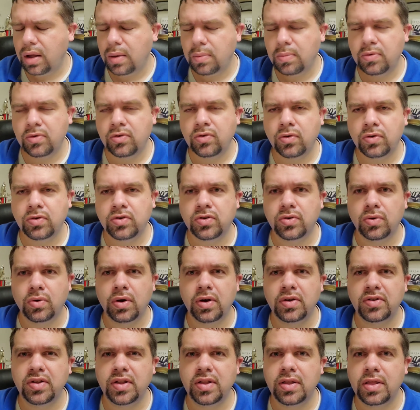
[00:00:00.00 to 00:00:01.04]
short
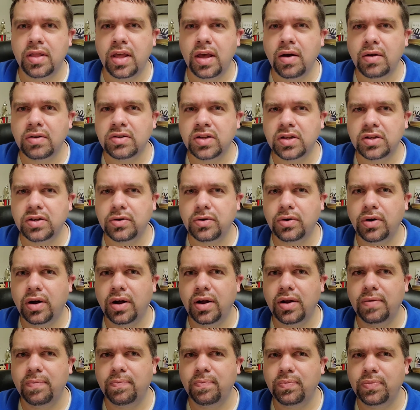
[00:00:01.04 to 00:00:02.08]
stories, and they all center
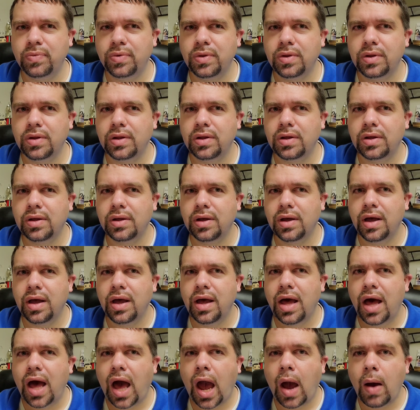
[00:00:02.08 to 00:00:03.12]
on,
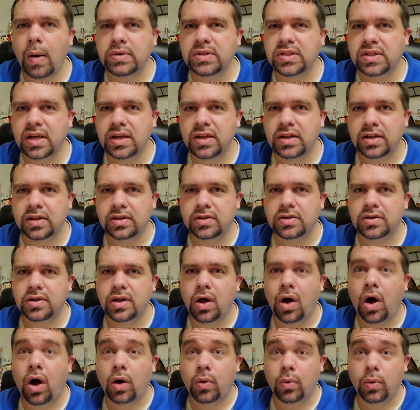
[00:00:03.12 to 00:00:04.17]
I would say, just
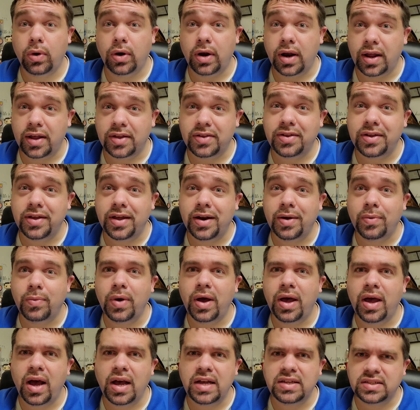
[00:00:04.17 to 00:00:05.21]
awkwardness in a
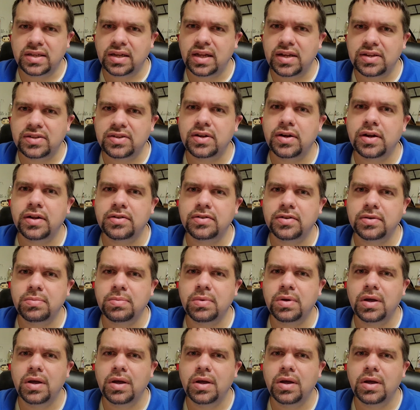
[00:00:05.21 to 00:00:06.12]
way, isolationism,